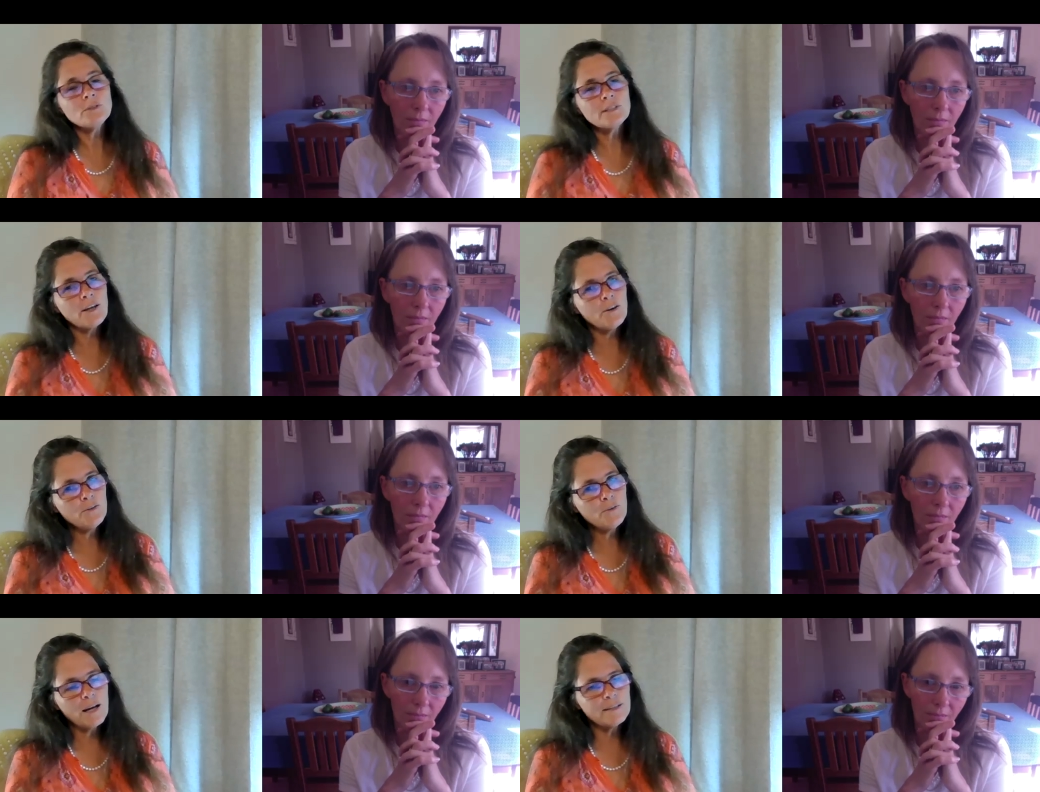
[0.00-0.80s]
Speaker 1: their own
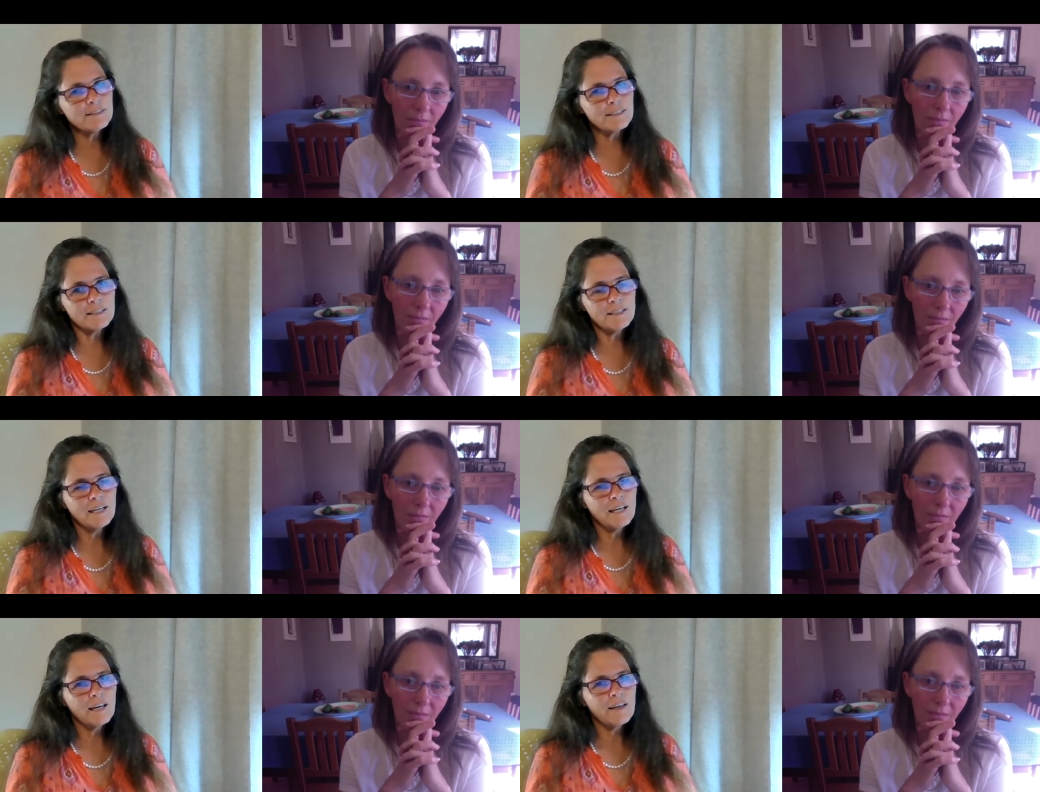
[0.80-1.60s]
writing,
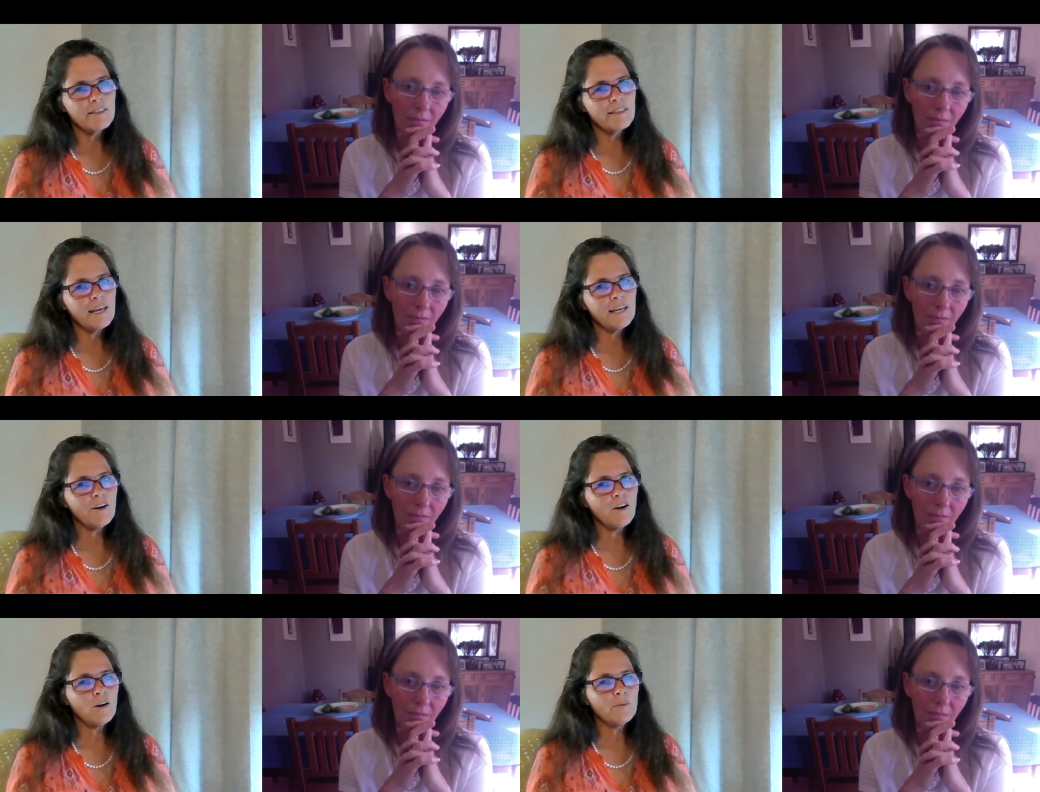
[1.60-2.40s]
they
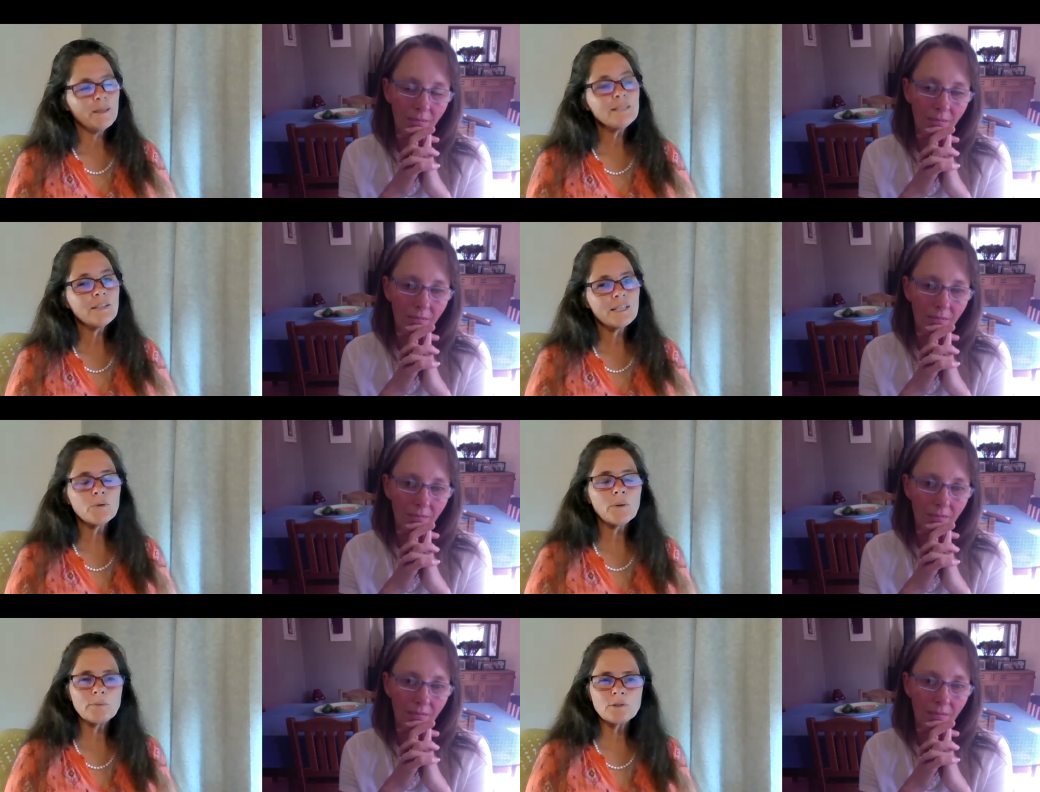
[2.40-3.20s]
are better
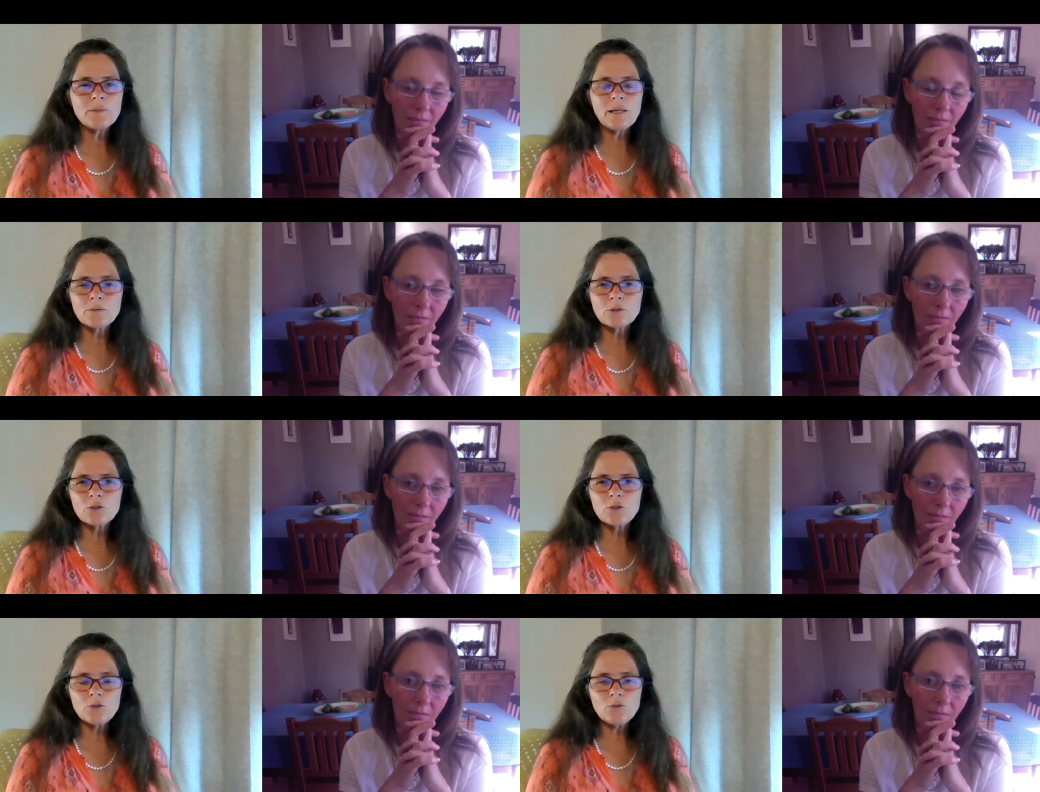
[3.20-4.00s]
equipped to be able
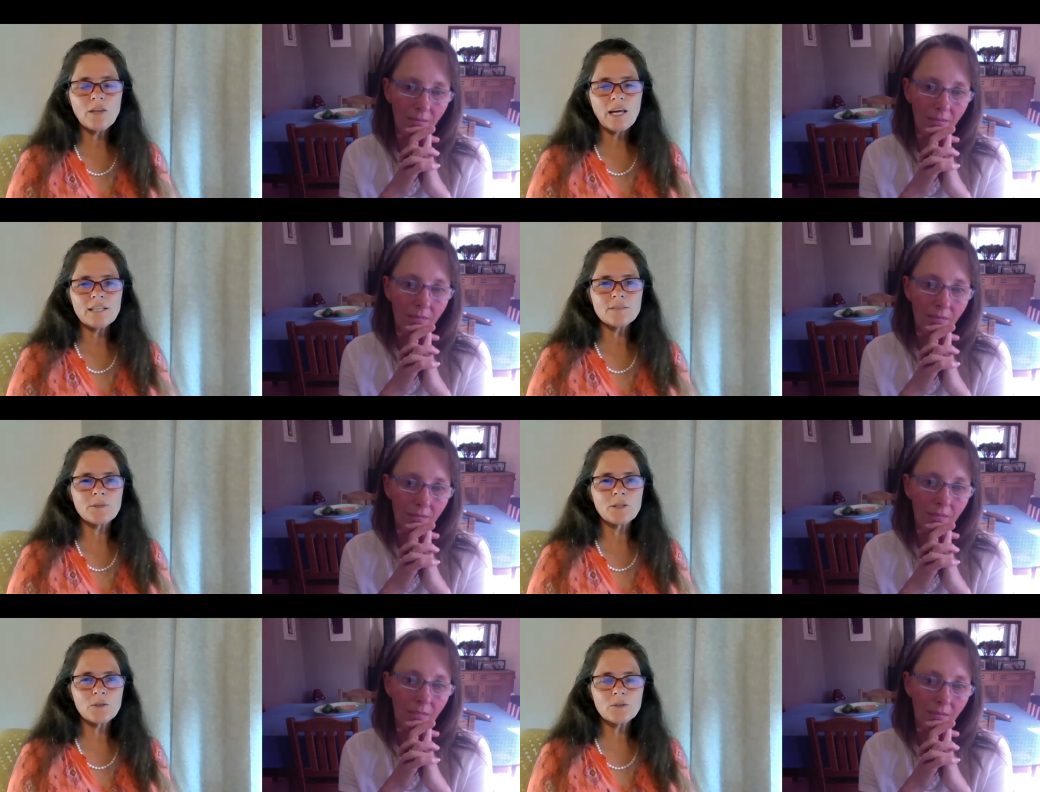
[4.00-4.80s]
to do that
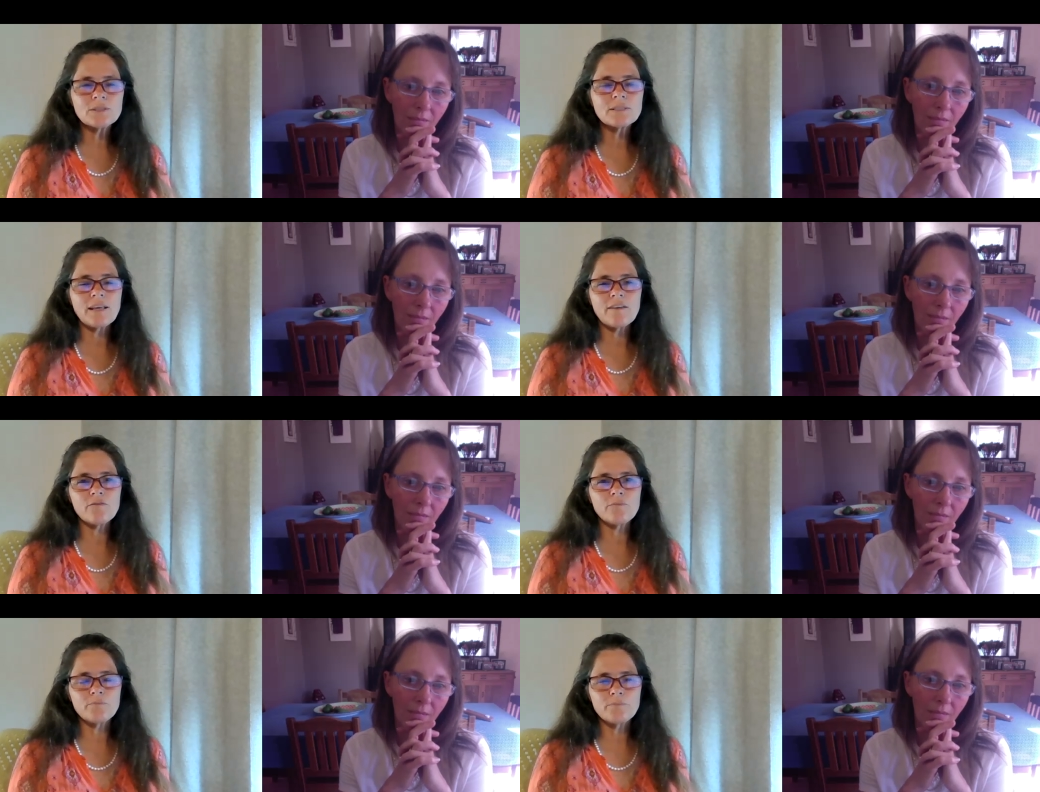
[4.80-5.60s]
because they've
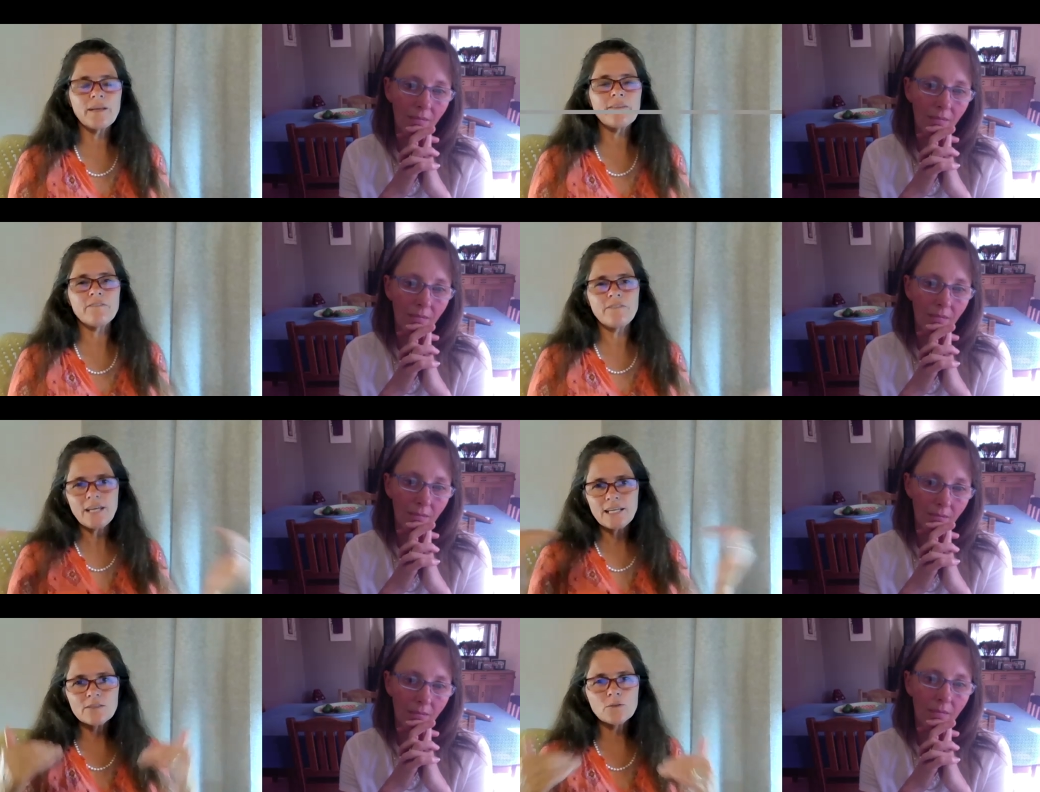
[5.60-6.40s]
been
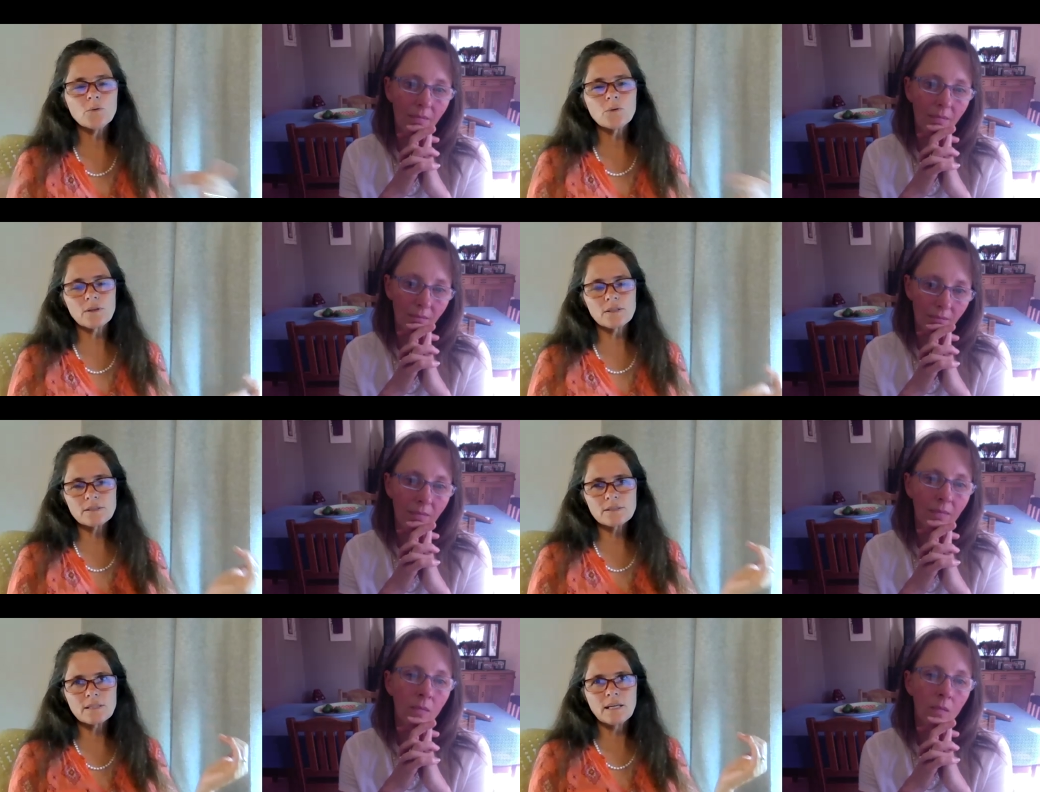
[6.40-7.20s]
fed
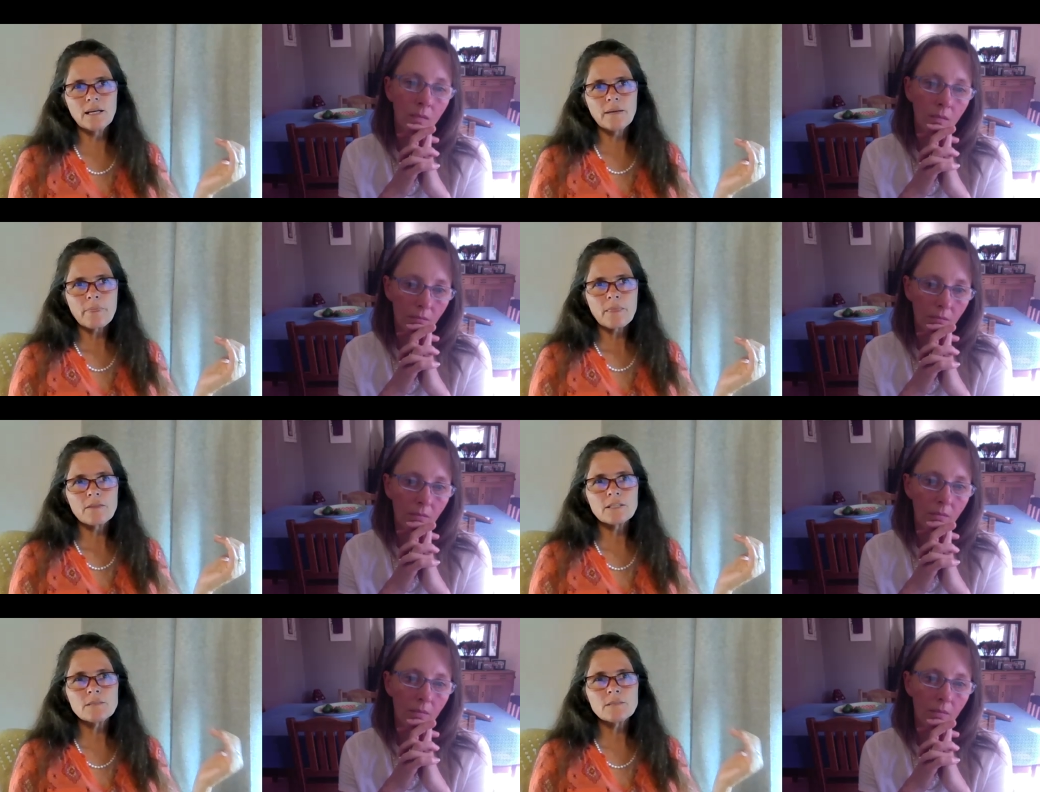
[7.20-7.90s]
this this